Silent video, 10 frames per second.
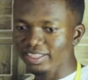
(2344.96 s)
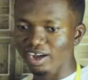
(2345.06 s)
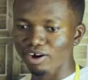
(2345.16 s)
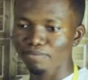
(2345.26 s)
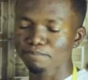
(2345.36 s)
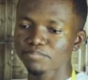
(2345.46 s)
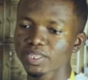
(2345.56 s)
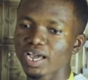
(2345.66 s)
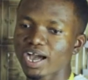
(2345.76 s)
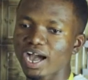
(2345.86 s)
Now,
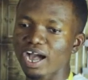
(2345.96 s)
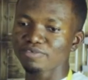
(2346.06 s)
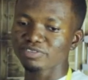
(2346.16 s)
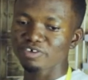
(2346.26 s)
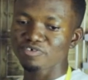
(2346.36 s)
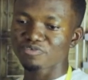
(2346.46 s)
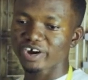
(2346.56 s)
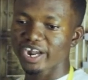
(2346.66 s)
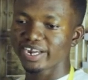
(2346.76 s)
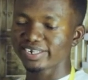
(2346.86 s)
after you
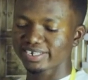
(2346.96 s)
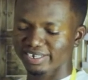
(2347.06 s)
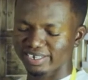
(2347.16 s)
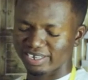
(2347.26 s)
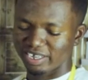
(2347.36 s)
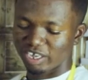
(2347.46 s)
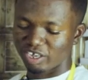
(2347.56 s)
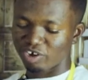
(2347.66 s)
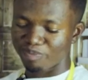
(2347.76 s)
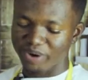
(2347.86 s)
find
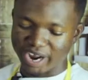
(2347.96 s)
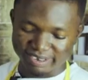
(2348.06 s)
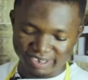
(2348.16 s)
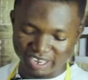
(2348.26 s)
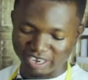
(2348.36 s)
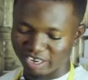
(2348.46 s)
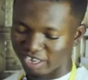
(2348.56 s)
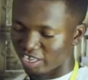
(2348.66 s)
your passion,